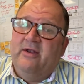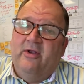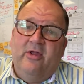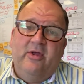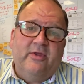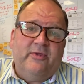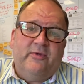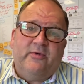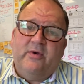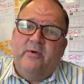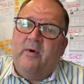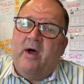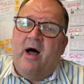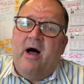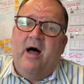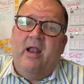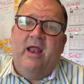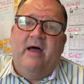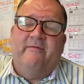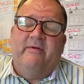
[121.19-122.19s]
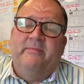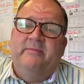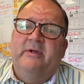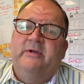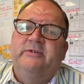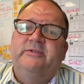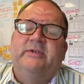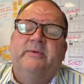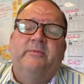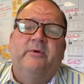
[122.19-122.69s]
Look through all of them.
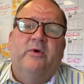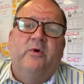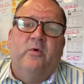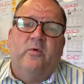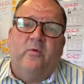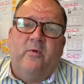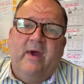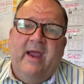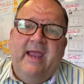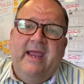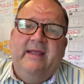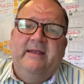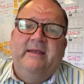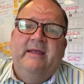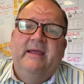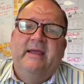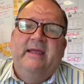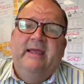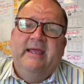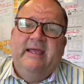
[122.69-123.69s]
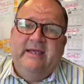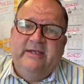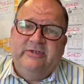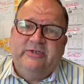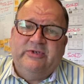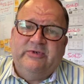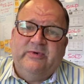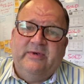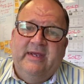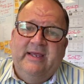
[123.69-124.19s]
There's some great
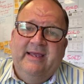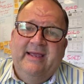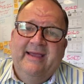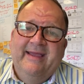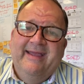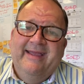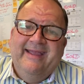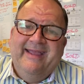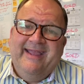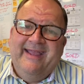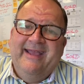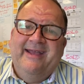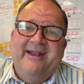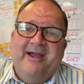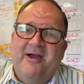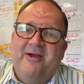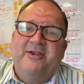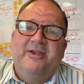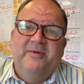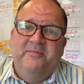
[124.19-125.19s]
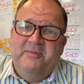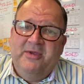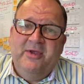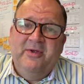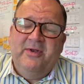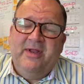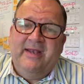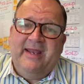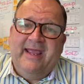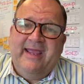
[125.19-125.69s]
history in our
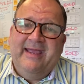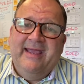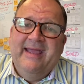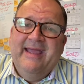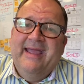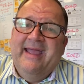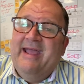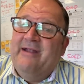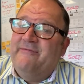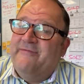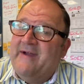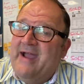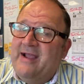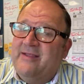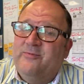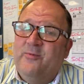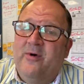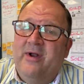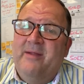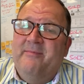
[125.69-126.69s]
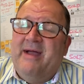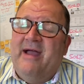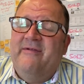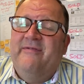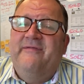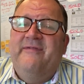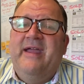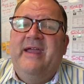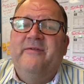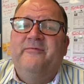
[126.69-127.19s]
community. In fact, one of my
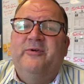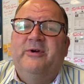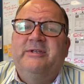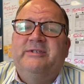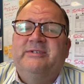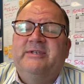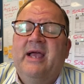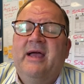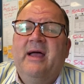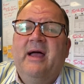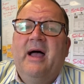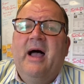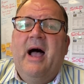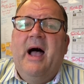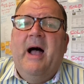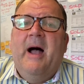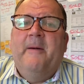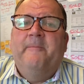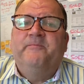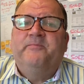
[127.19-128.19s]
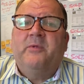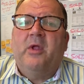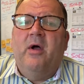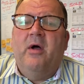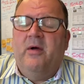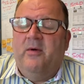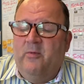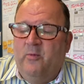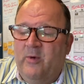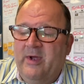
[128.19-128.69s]
favorites,
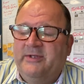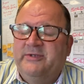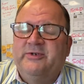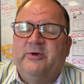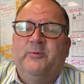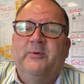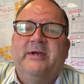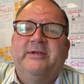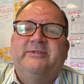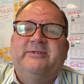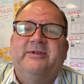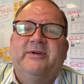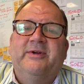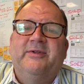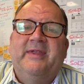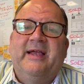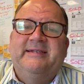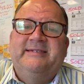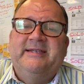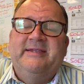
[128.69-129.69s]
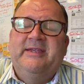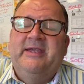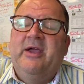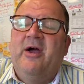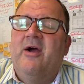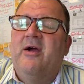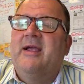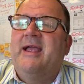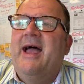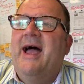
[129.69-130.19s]
Windsor Whistler that's in the
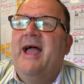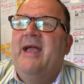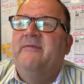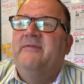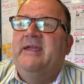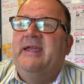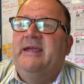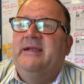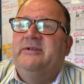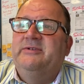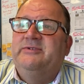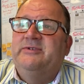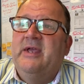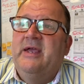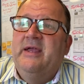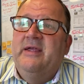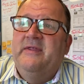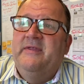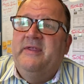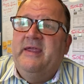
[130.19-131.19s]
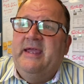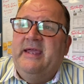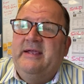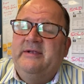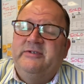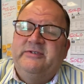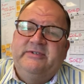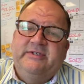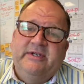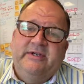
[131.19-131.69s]
archive is
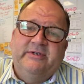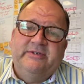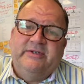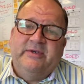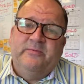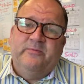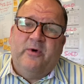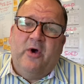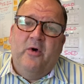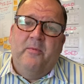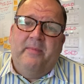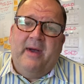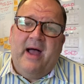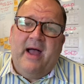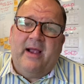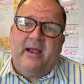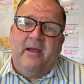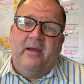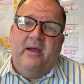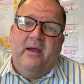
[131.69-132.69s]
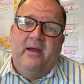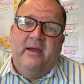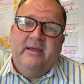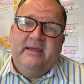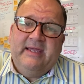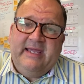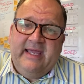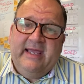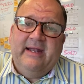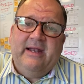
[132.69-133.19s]
the Sears and Roebuck
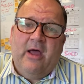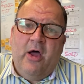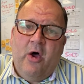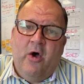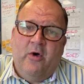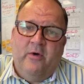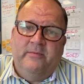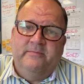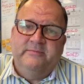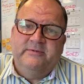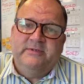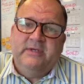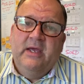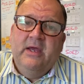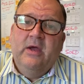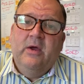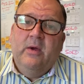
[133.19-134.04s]
kit homes.